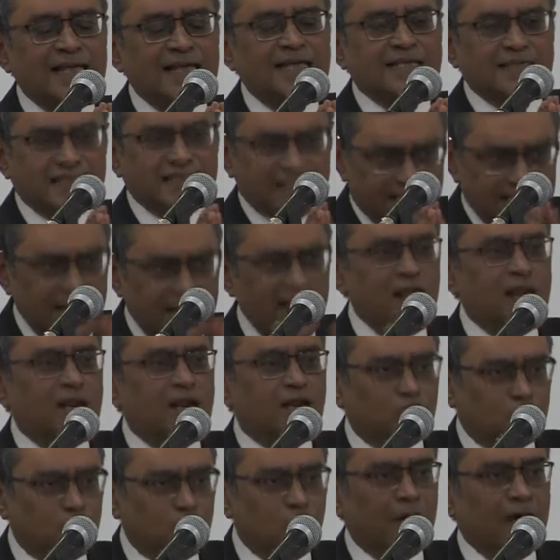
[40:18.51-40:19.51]
still,
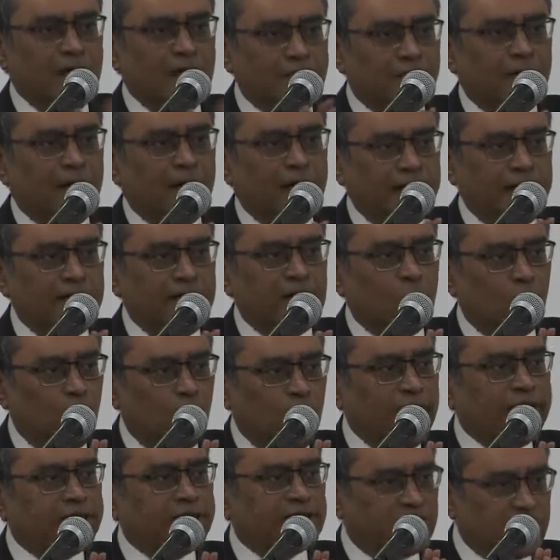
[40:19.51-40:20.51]
to my mind,
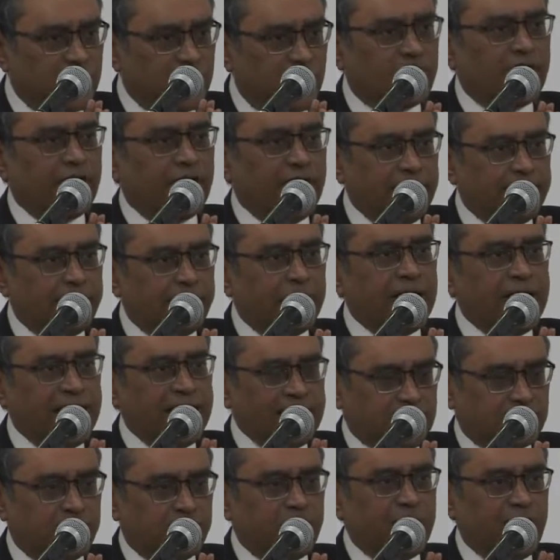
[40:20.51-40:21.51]
awaits a credible
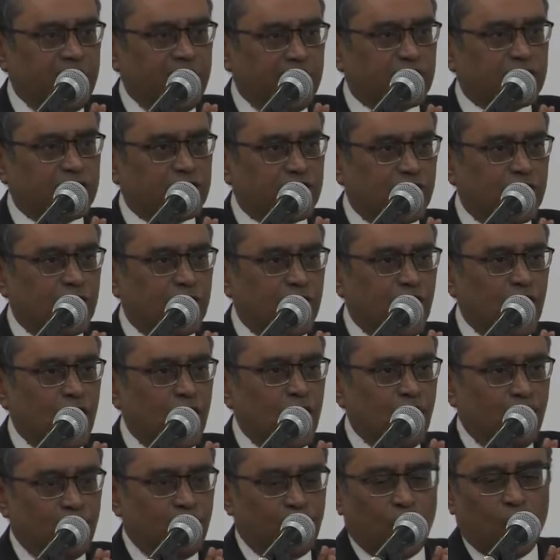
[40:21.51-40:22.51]
explanation
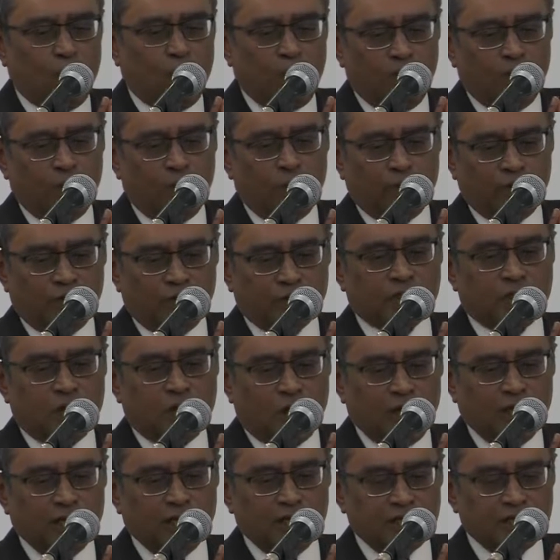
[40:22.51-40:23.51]
from the
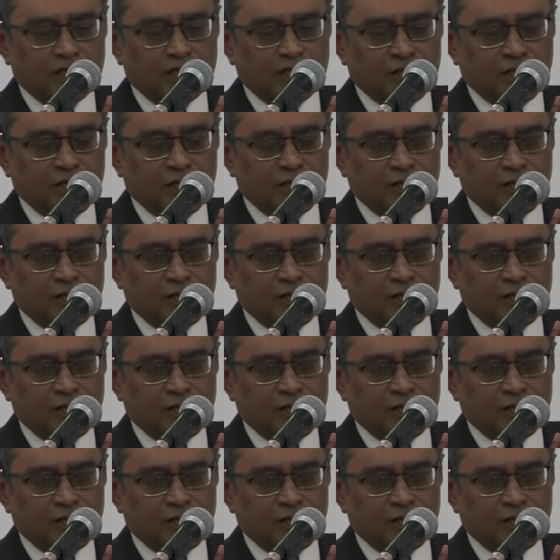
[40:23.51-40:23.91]
scholars.